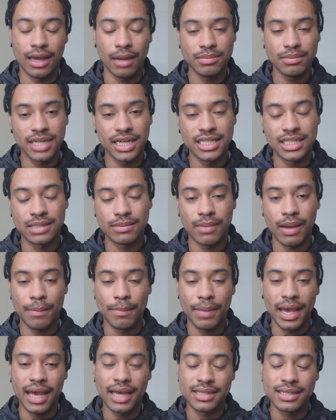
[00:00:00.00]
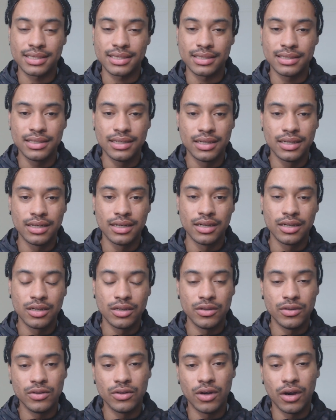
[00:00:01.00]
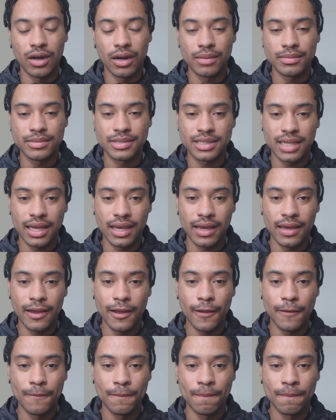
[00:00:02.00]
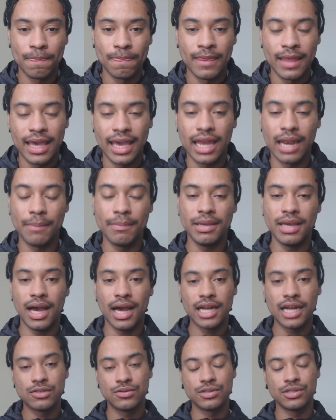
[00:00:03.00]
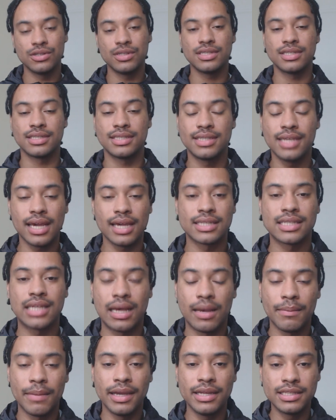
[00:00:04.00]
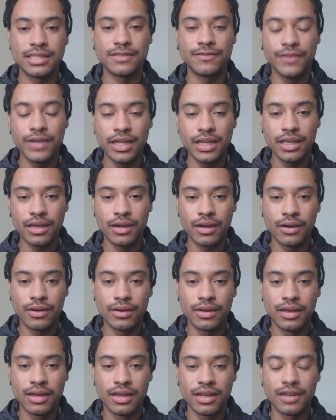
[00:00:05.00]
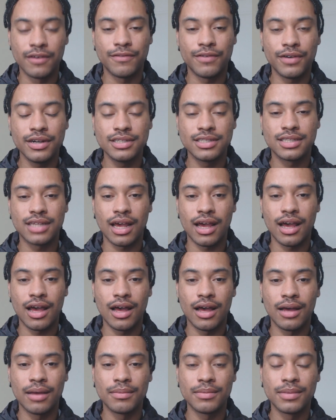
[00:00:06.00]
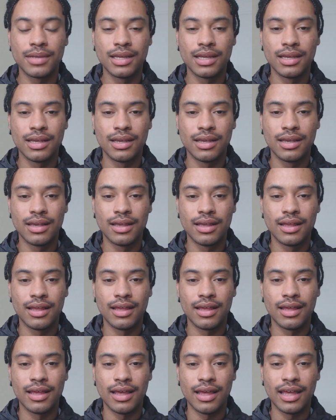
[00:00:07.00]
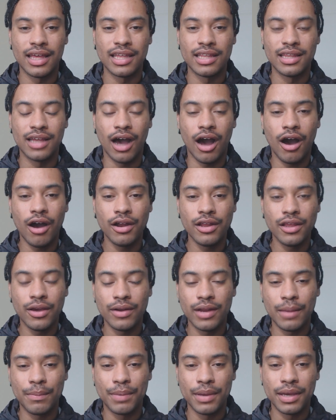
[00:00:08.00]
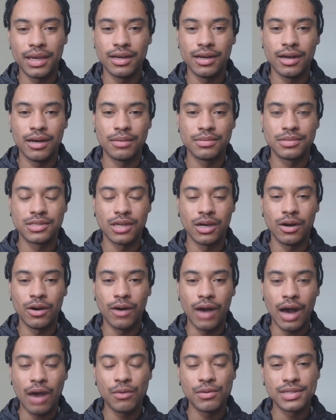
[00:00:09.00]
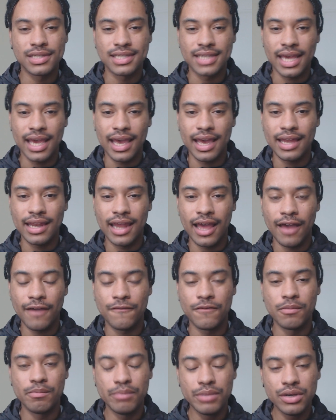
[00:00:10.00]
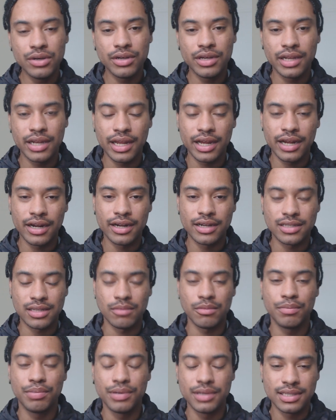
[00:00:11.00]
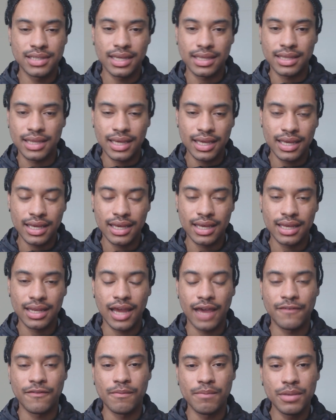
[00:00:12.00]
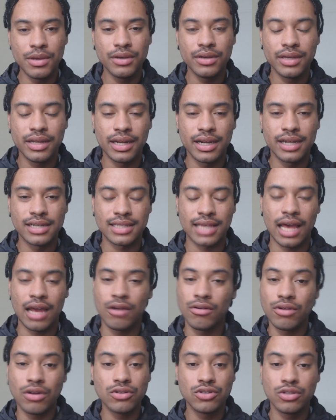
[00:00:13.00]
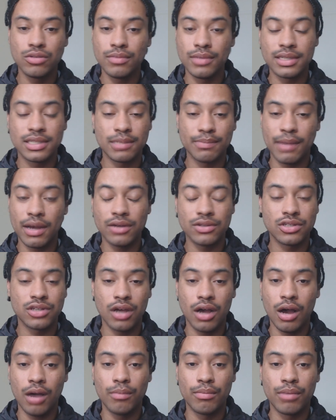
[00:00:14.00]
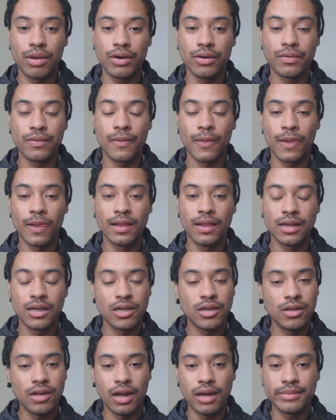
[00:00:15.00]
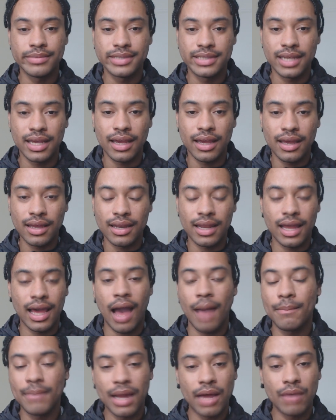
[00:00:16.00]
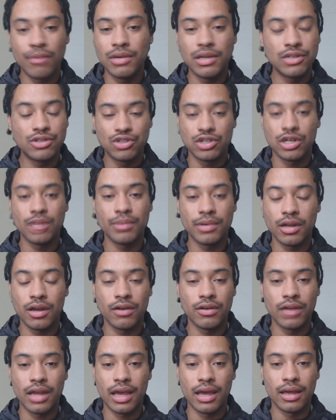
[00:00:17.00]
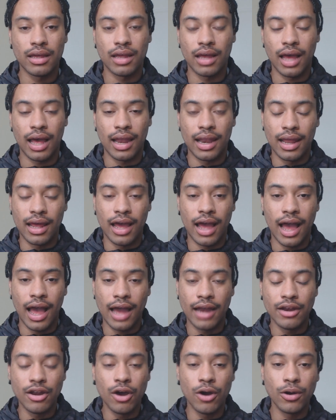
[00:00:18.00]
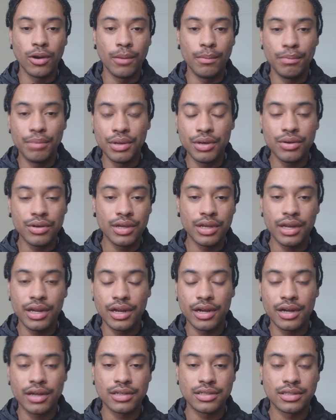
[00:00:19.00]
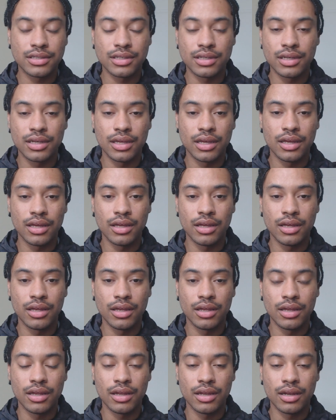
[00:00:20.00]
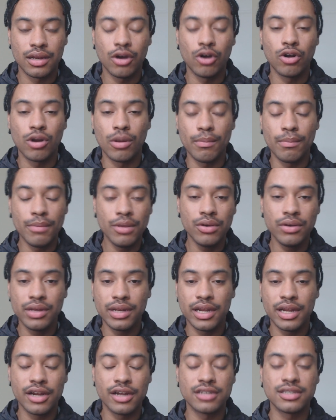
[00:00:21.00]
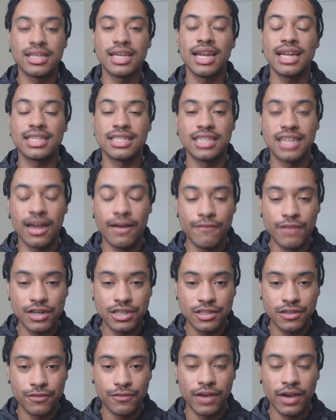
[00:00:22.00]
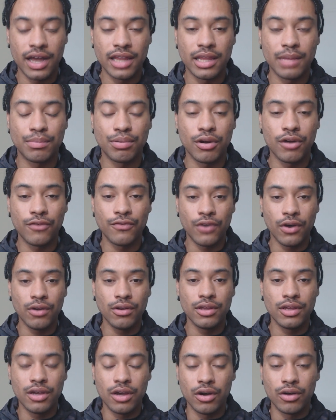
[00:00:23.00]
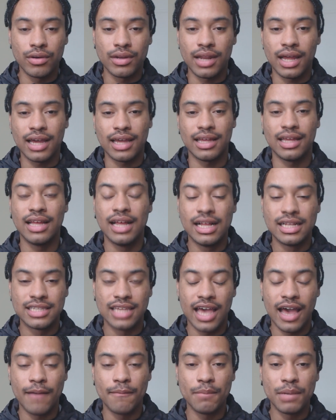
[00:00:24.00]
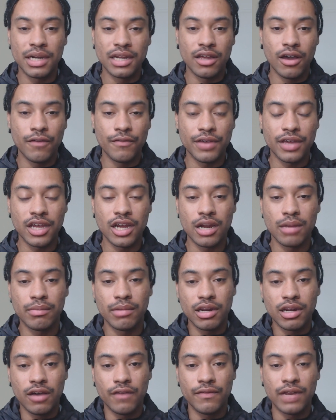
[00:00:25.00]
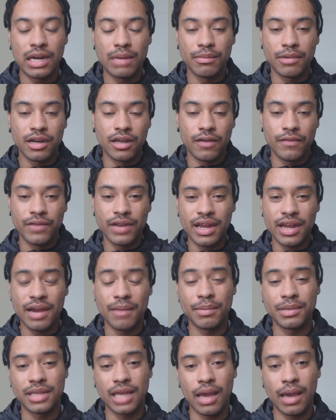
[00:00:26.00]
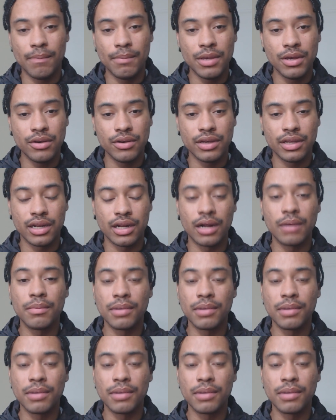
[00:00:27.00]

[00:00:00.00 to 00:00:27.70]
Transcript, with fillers: I'm chasing my passion. You know what I'm saying? And to be honest with you, this is the second time I made this video. The first time, the audio didn't pick up. So I was saying that for millionaires, I'm gonna put this at the end. Like millionaires, I don't know too much about y'all, bro. You know what I'm saying? Like I'm not really tripping on that. I know the billionaires or the millionaires, they like to diversify their portfolio and like to have money over here, money over there, money over there, but they're millionaire.